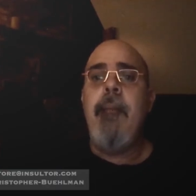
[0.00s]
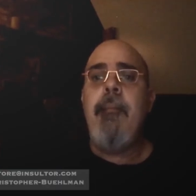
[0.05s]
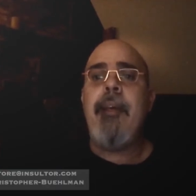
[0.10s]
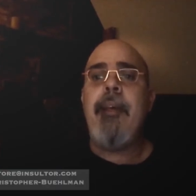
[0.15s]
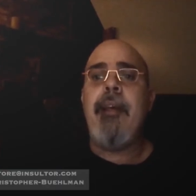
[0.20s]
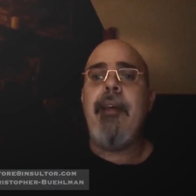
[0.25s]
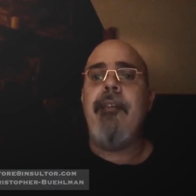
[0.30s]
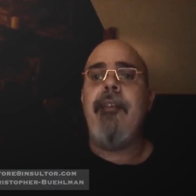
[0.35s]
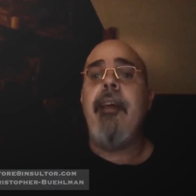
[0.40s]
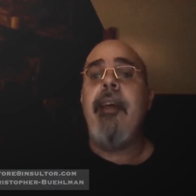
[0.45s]

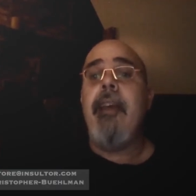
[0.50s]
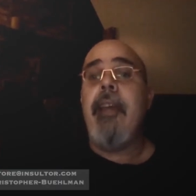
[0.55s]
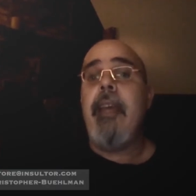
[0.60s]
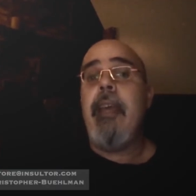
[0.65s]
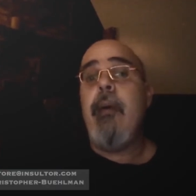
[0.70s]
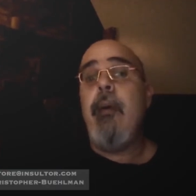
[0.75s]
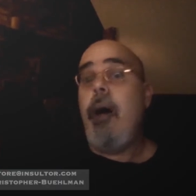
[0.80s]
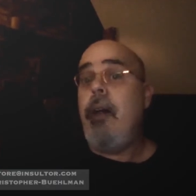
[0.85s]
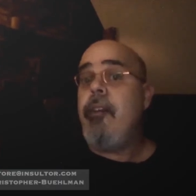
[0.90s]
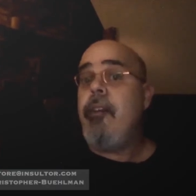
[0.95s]
because
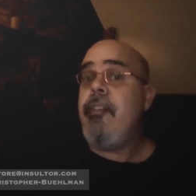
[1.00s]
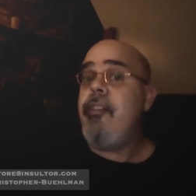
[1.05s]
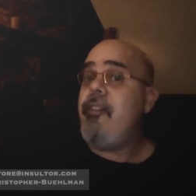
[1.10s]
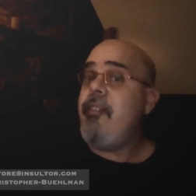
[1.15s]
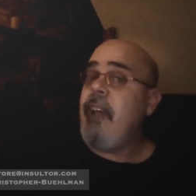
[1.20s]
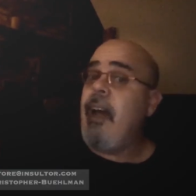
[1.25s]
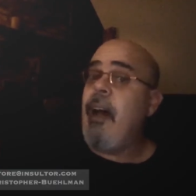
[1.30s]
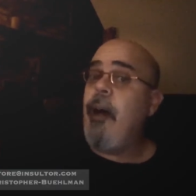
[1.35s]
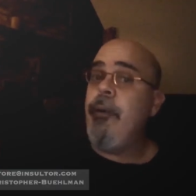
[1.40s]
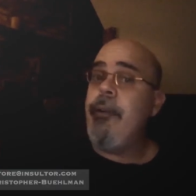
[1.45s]
he was
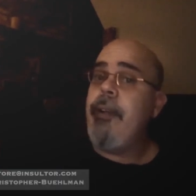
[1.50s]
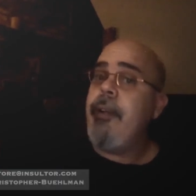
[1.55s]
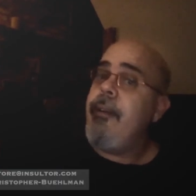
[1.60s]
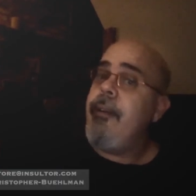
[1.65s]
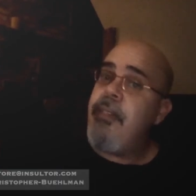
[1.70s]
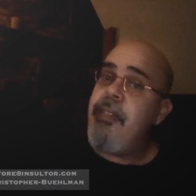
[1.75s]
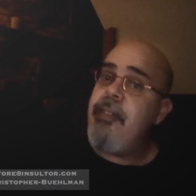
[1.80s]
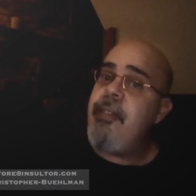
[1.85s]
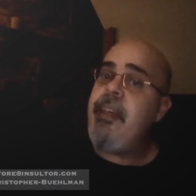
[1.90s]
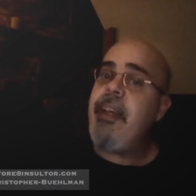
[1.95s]
stout
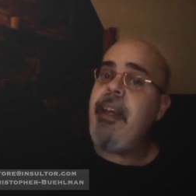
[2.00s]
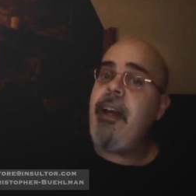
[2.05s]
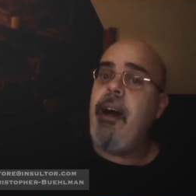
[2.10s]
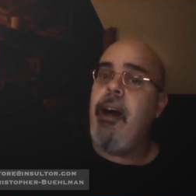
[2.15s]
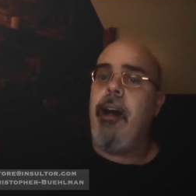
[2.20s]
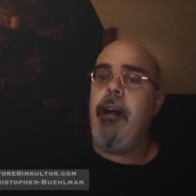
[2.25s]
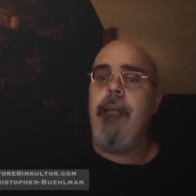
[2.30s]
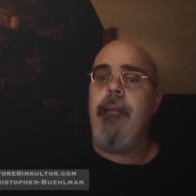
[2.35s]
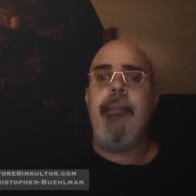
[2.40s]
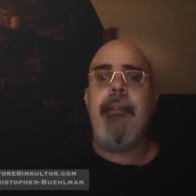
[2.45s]
and
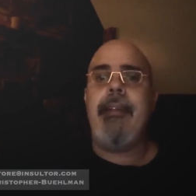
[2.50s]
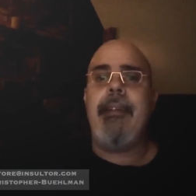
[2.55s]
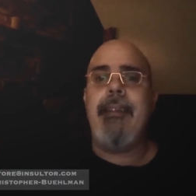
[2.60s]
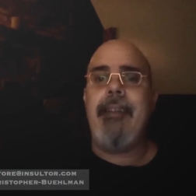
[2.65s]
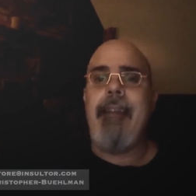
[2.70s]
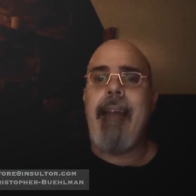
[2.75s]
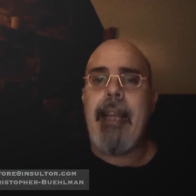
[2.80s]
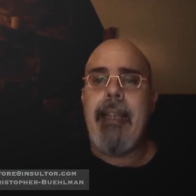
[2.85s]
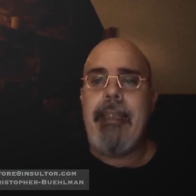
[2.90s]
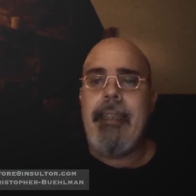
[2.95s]
thick-armed and
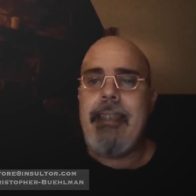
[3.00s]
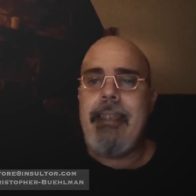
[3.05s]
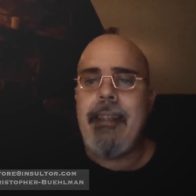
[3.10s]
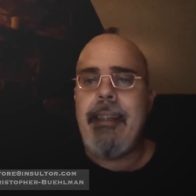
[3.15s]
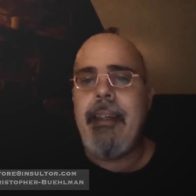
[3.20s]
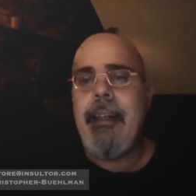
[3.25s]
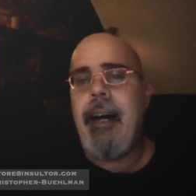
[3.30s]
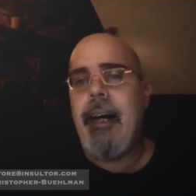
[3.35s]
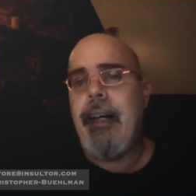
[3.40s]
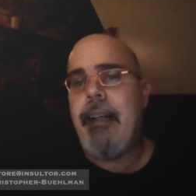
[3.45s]
likely to
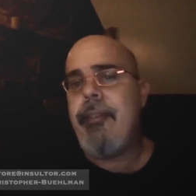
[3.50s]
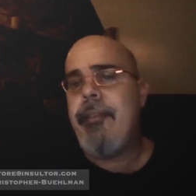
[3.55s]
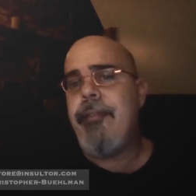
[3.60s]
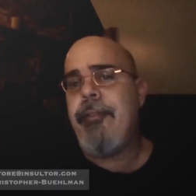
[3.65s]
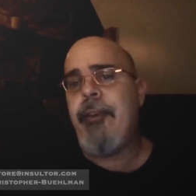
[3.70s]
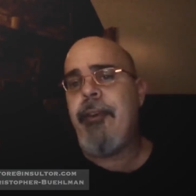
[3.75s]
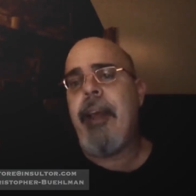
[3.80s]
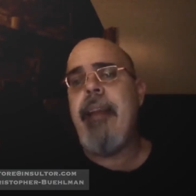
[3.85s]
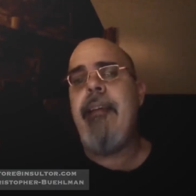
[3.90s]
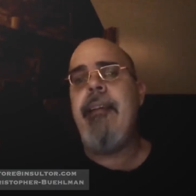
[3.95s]
gut
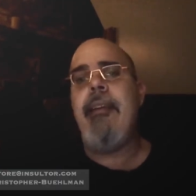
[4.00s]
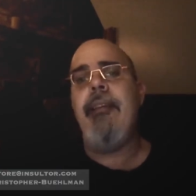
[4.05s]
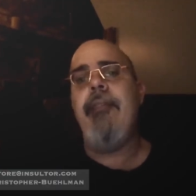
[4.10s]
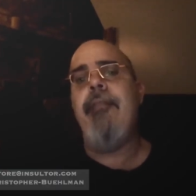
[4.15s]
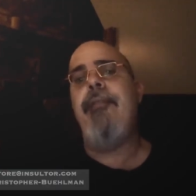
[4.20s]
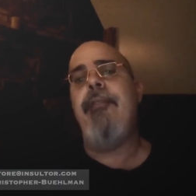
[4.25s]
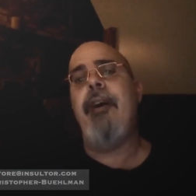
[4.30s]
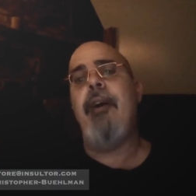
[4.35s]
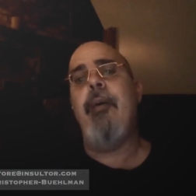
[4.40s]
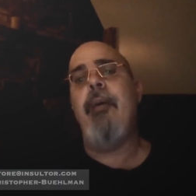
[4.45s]
friend
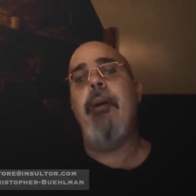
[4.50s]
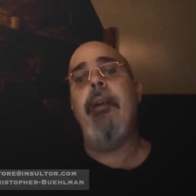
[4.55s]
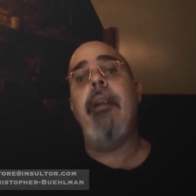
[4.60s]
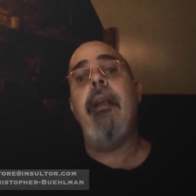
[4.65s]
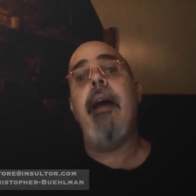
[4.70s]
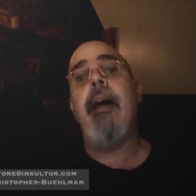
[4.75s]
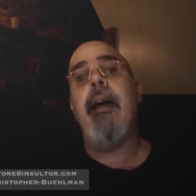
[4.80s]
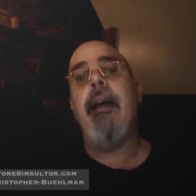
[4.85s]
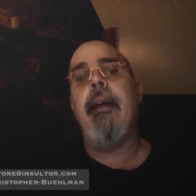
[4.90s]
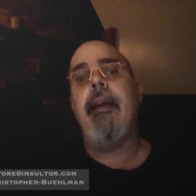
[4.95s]
and foe
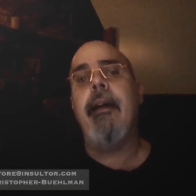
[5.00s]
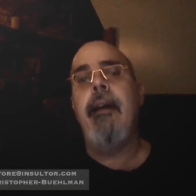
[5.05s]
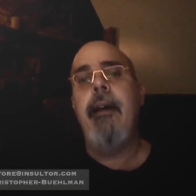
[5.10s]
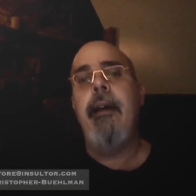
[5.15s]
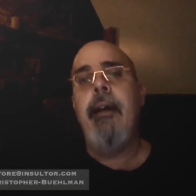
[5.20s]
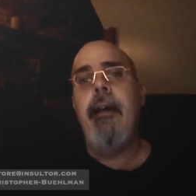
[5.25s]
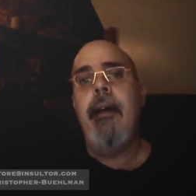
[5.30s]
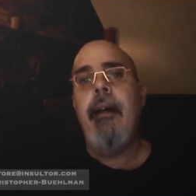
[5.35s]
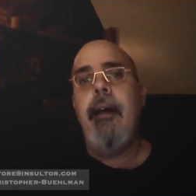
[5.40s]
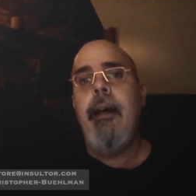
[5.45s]
alike.
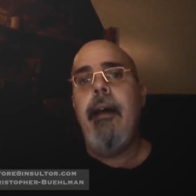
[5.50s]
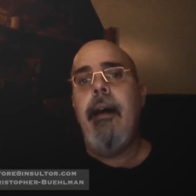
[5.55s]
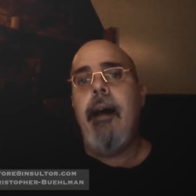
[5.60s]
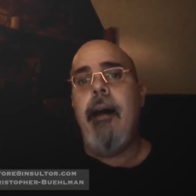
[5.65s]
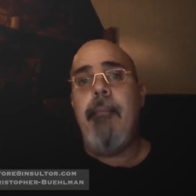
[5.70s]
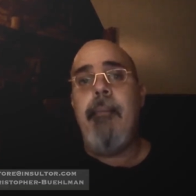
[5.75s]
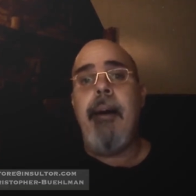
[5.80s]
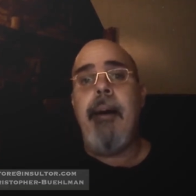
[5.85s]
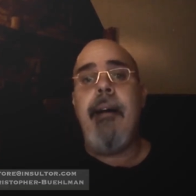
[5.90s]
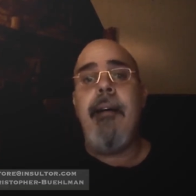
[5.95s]

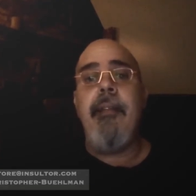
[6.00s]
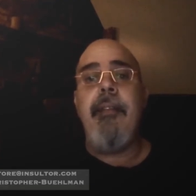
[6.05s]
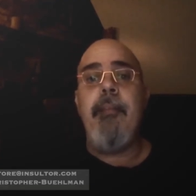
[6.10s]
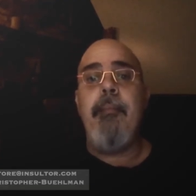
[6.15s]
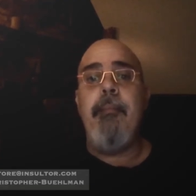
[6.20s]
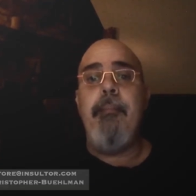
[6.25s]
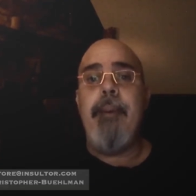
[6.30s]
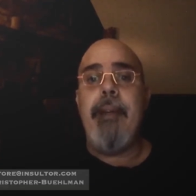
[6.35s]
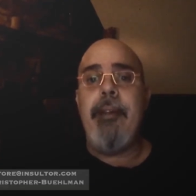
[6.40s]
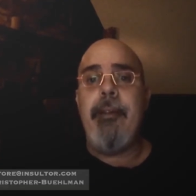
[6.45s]
Among the
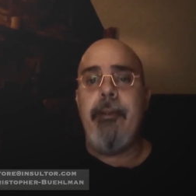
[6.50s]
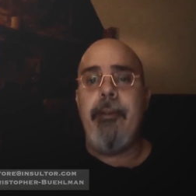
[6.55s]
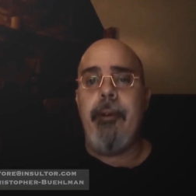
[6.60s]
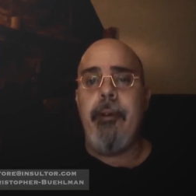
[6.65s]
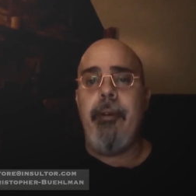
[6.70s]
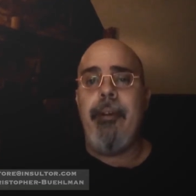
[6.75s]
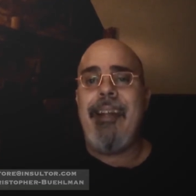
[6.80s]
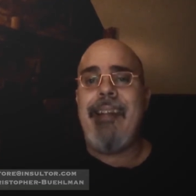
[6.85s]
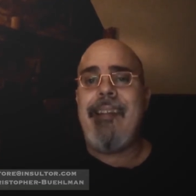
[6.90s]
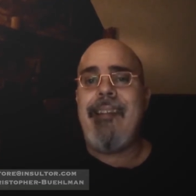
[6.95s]

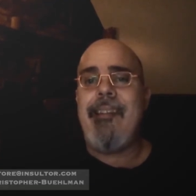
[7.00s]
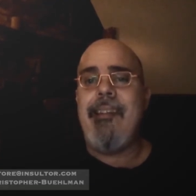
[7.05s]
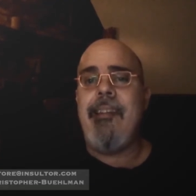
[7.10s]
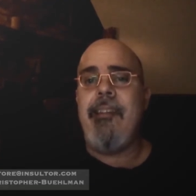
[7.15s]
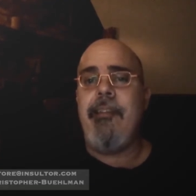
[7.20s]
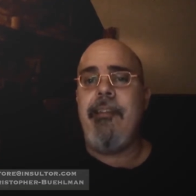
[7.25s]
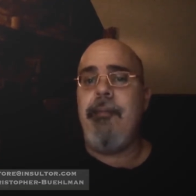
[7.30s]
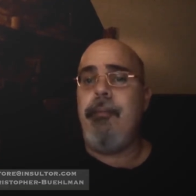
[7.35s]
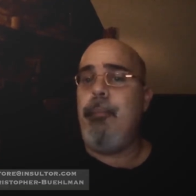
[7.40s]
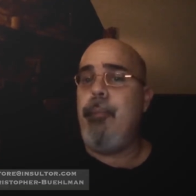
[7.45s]
bitterer
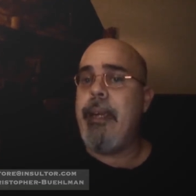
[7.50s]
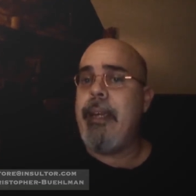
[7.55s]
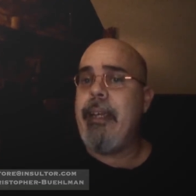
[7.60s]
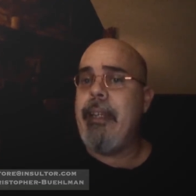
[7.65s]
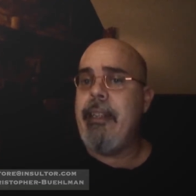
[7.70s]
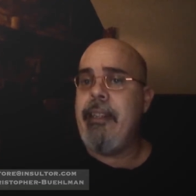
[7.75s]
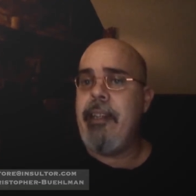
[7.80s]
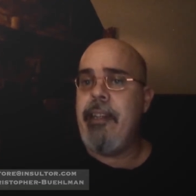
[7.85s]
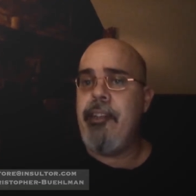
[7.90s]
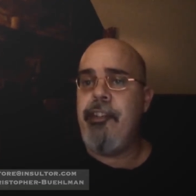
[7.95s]
lessons of
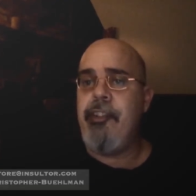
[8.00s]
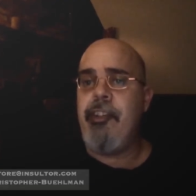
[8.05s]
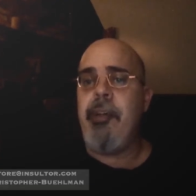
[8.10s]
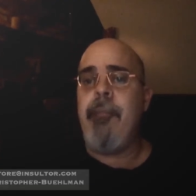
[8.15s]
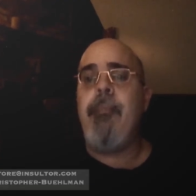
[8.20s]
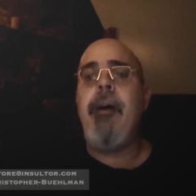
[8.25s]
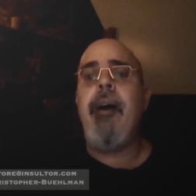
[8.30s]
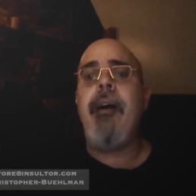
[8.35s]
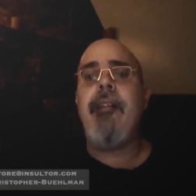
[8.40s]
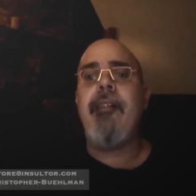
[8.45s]
brigandage
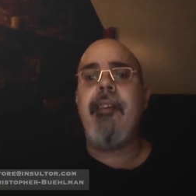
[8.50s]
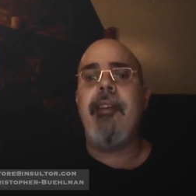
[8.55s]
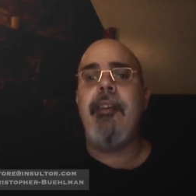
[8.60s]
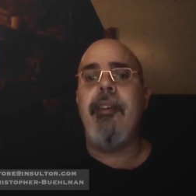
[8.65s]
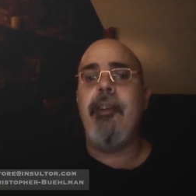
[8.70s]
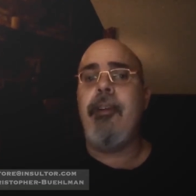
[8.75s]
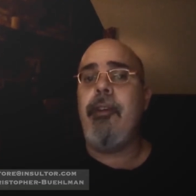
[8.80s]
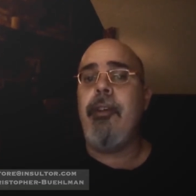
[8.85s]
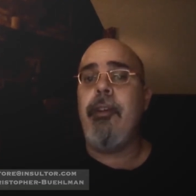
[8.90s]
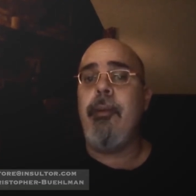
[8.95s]
Tomas had
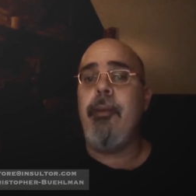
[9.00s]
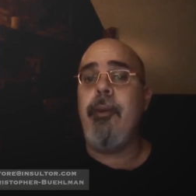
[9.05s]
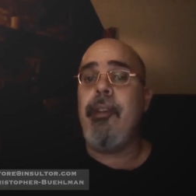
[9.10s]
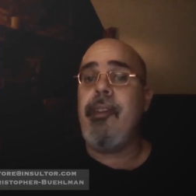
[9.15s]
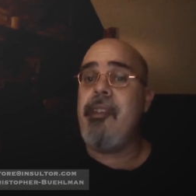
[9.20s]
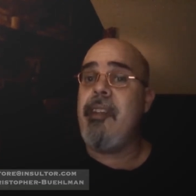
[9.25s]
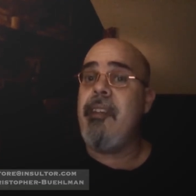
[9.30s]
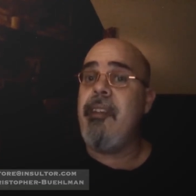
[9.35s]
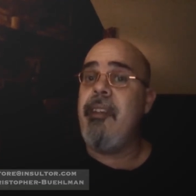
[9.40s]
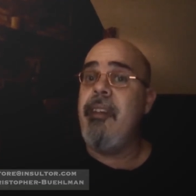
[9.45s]
learned
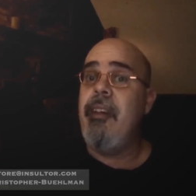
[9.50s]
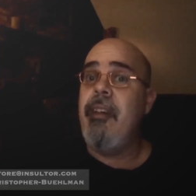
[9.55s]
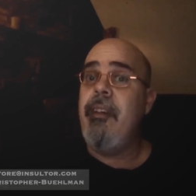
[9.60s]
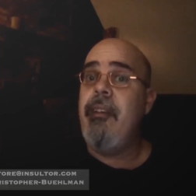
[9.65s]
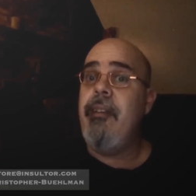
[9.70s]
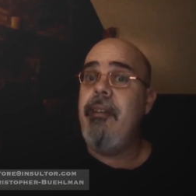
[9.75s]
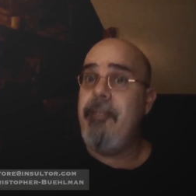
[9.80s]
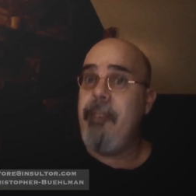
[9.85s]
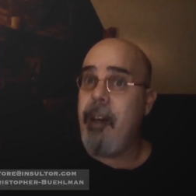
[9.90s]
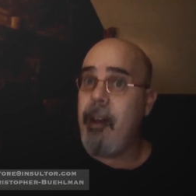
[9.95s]
was that
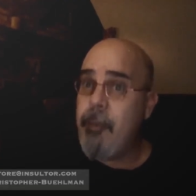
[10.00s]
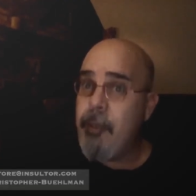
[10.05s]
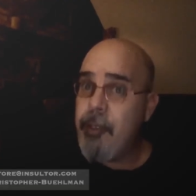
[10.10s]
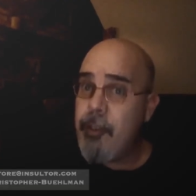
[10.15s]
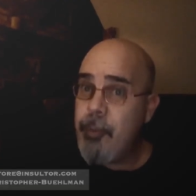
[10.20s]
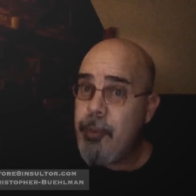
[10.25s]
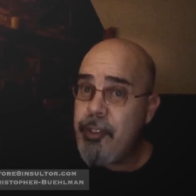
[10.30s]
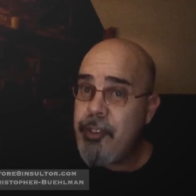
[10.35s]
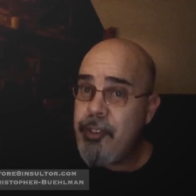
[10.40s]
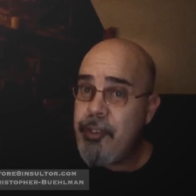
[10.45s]

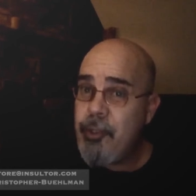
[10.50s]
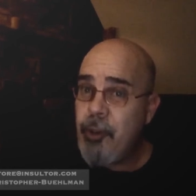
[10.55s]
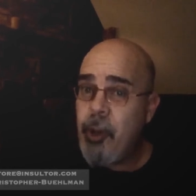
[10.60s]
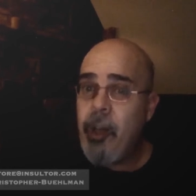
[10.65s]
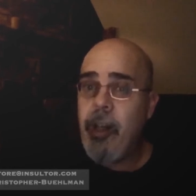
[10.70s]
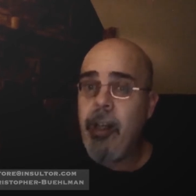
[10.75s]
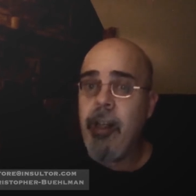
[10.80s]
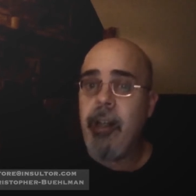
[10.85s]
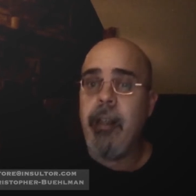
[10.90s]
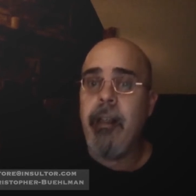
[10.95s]
farmers were
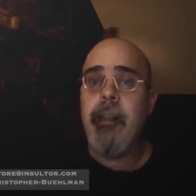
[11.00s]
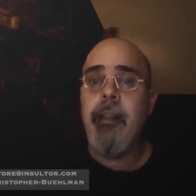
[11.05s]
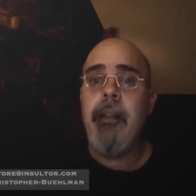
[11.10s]
strong,